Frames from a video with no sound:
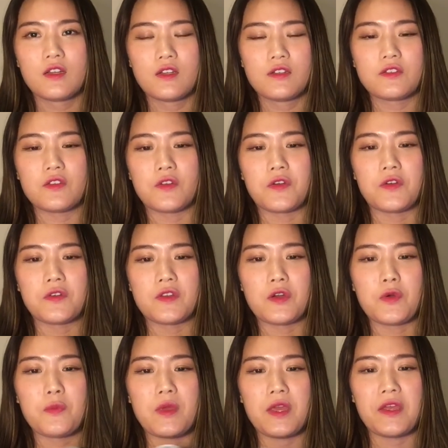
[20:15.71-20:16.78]
So that
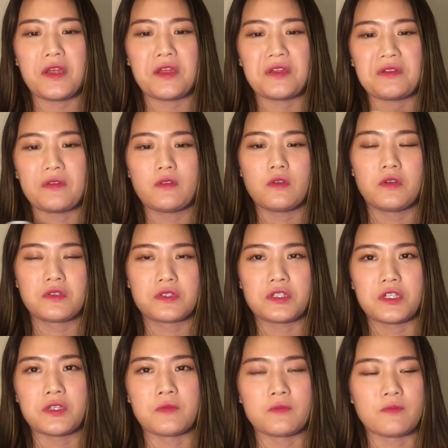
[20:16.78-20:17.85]
will be
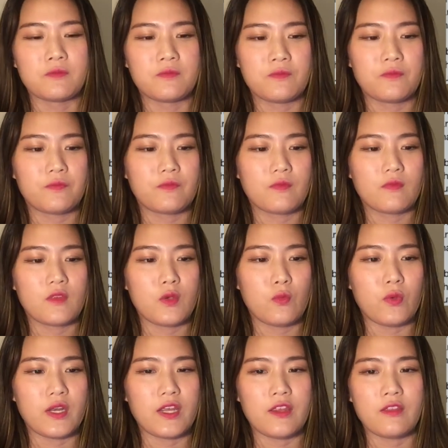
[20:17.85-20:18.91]
long-term
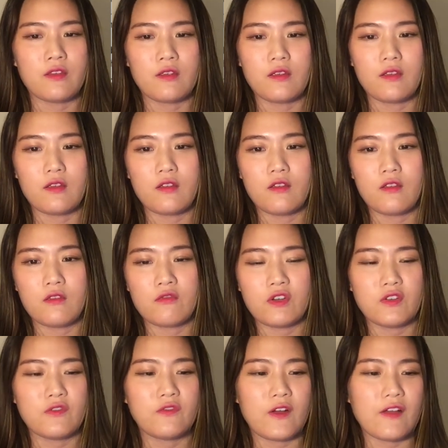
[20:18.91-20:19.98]
within 3
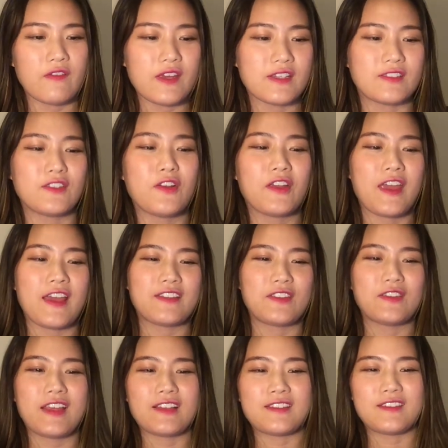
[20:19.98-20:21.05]
to 5 years. So okay, so
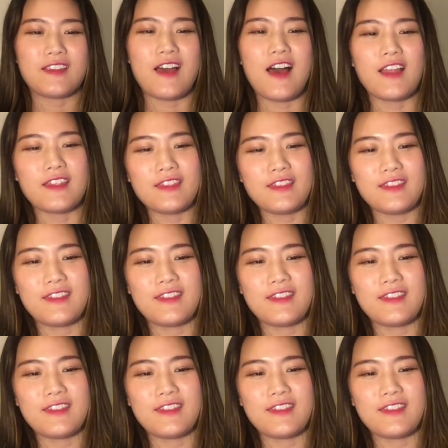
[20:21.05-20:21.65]
that's done.